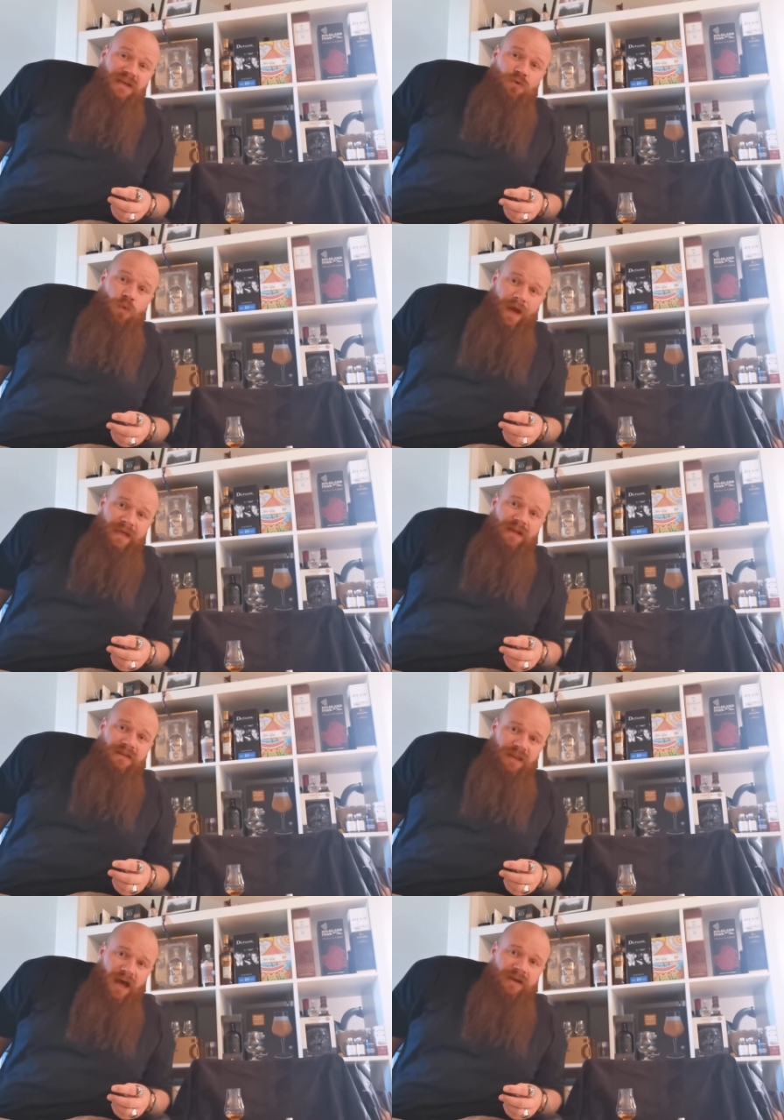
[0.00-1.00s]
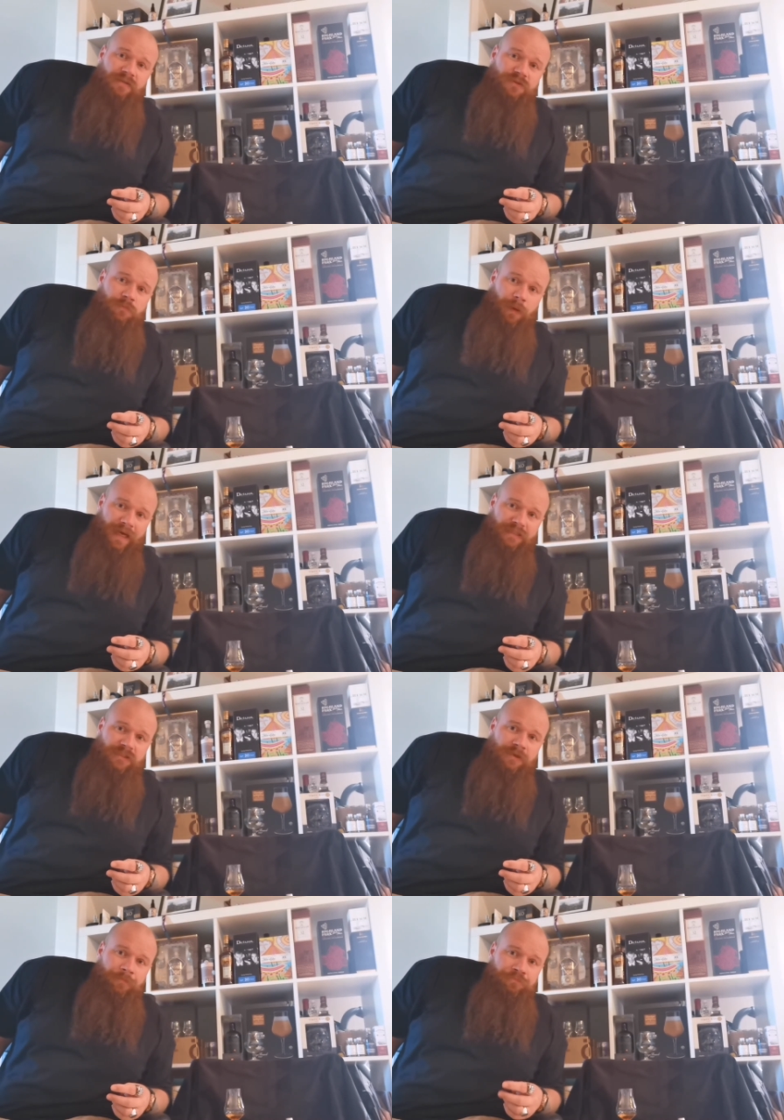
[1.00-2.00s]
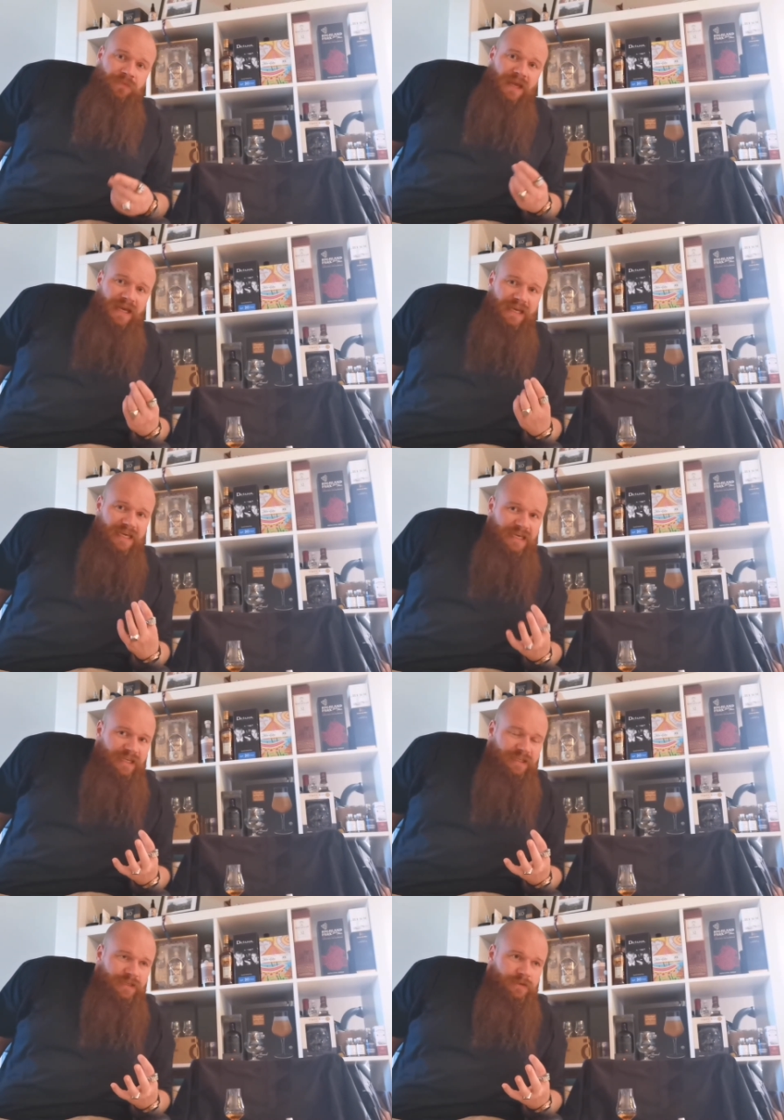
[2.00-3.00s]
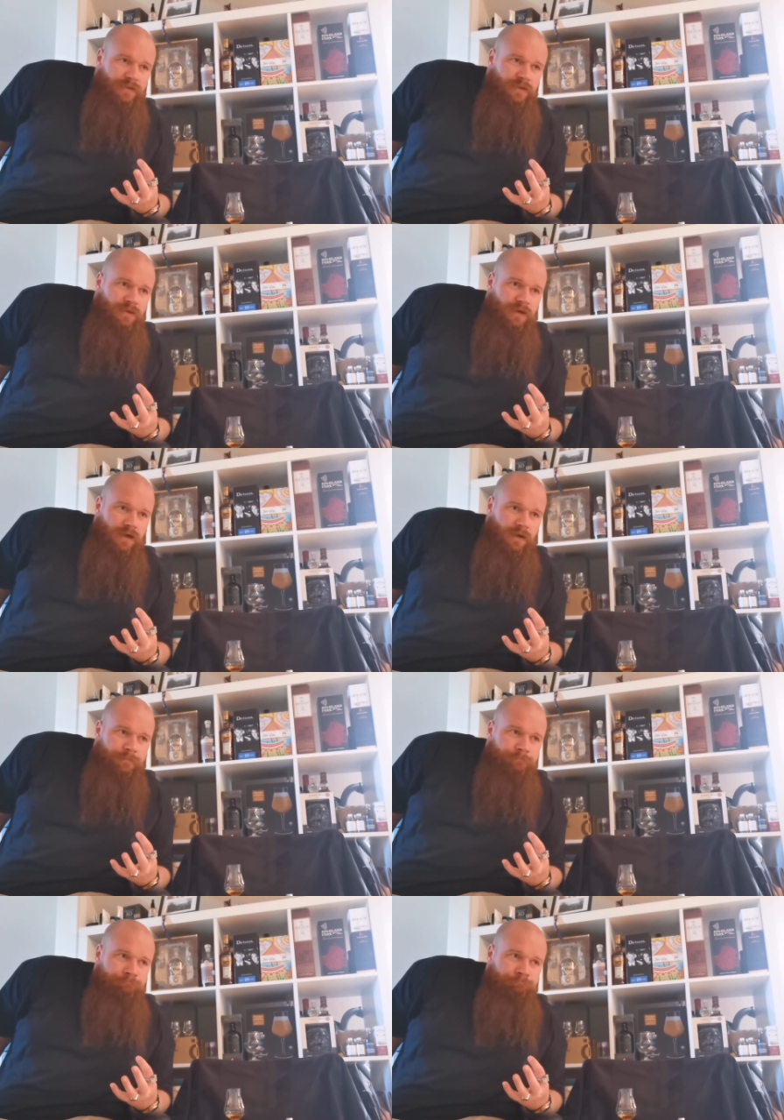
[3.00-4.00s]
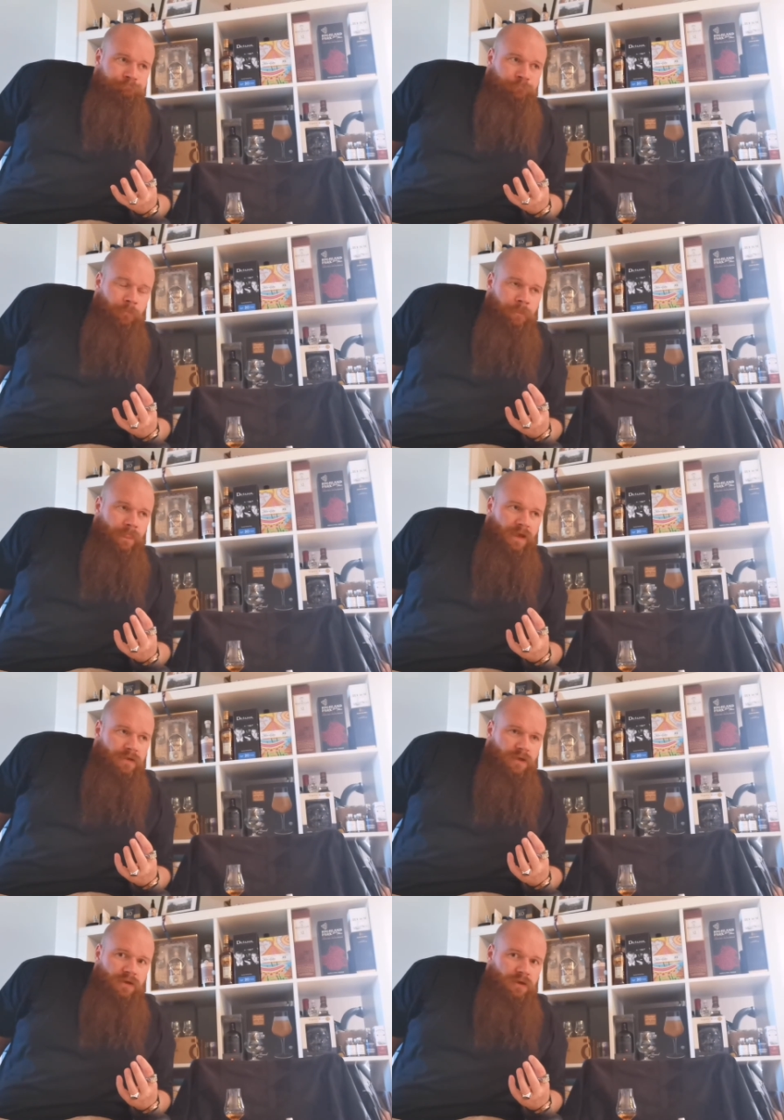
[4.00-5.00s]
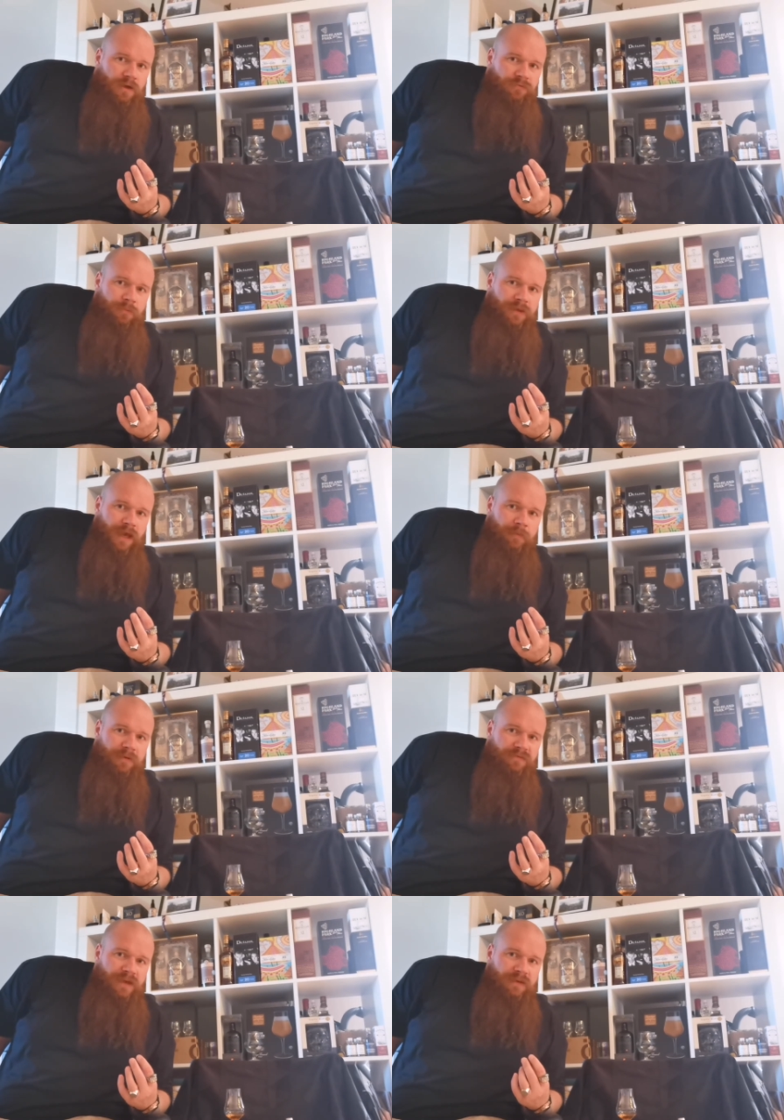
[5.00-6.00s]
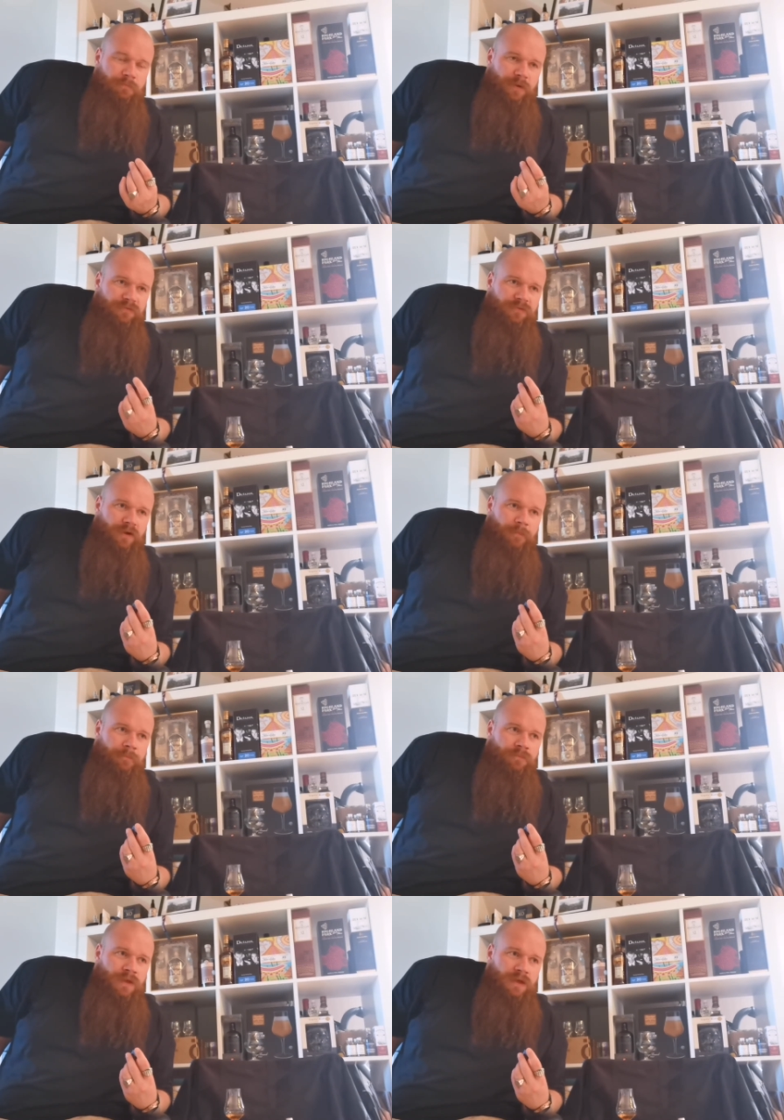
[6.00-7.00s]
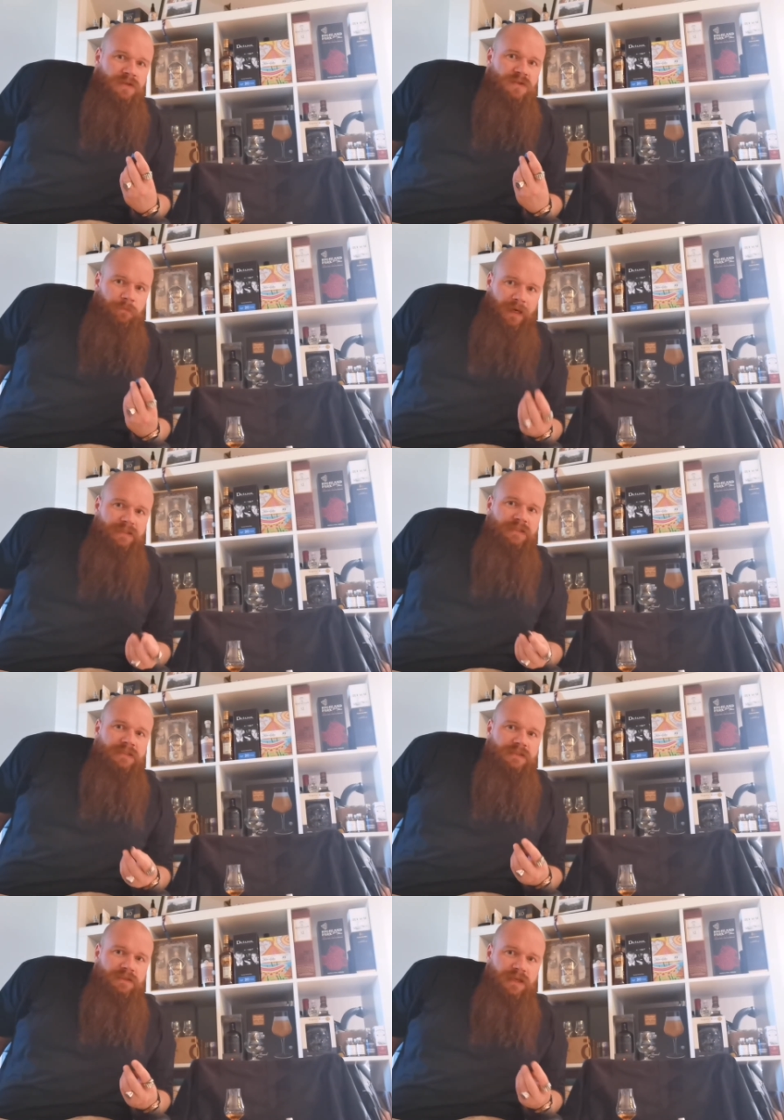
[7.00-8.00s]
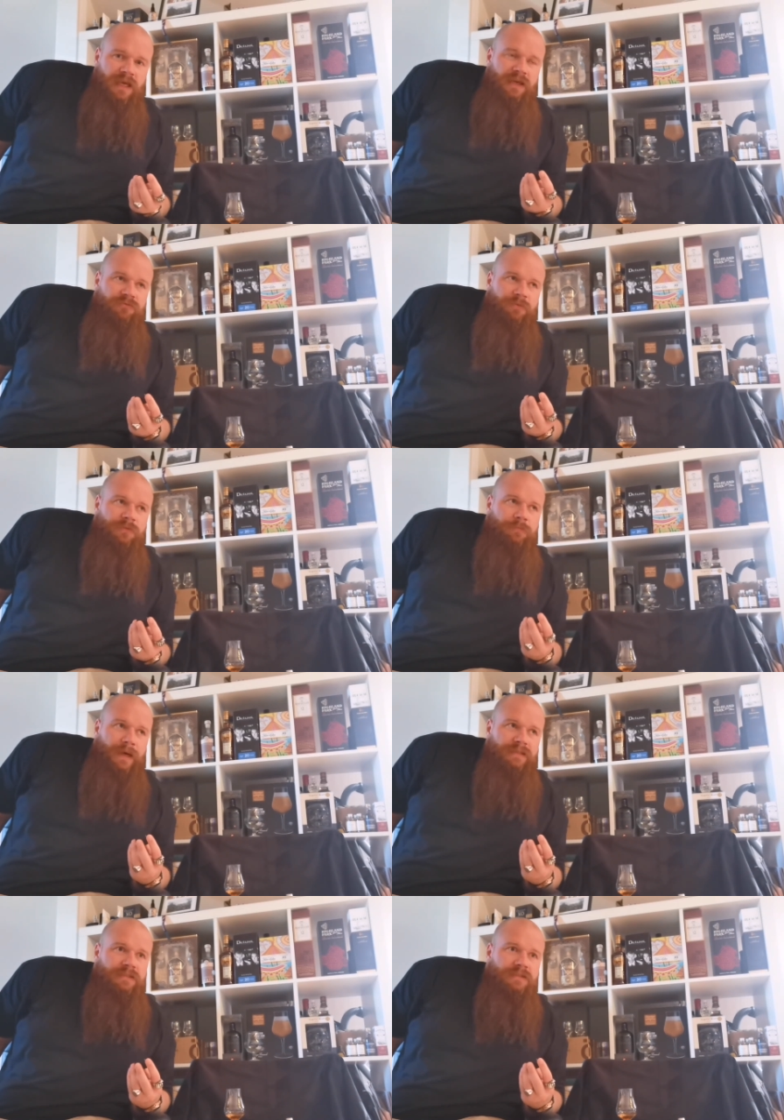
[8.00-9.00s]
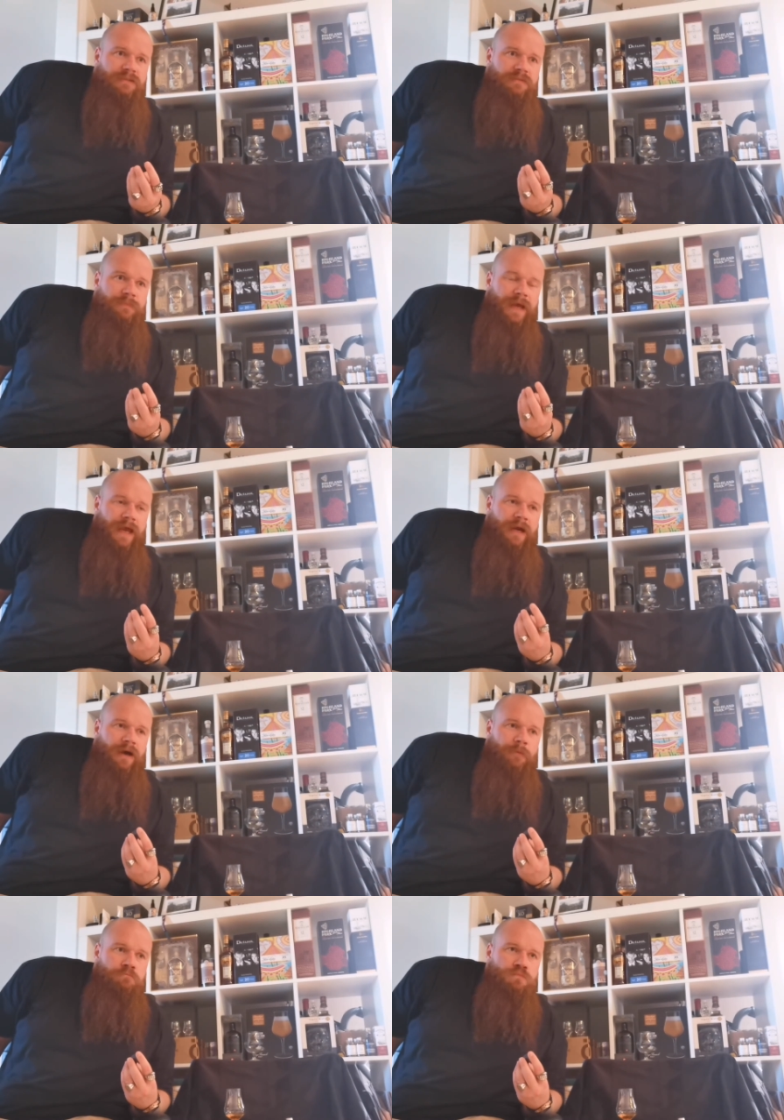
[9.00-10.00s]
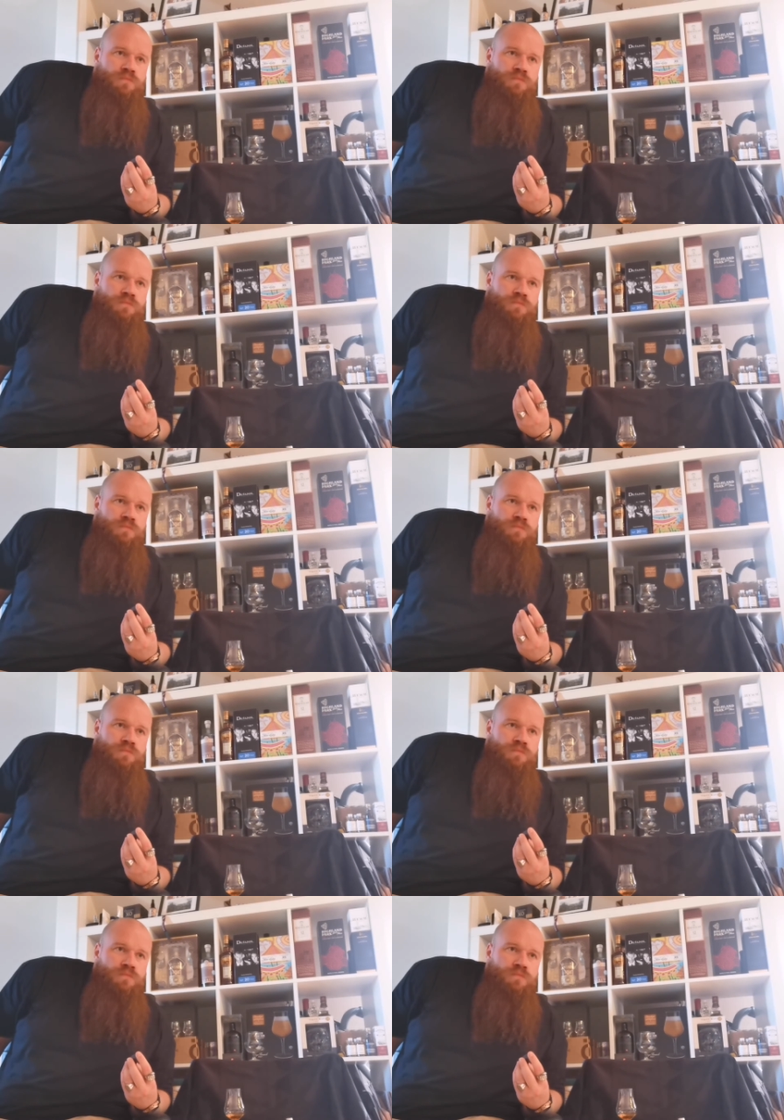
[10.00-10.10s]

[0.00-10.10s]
quite a lot of spice and heat, not from the ABV, but from spices, heat from spices, and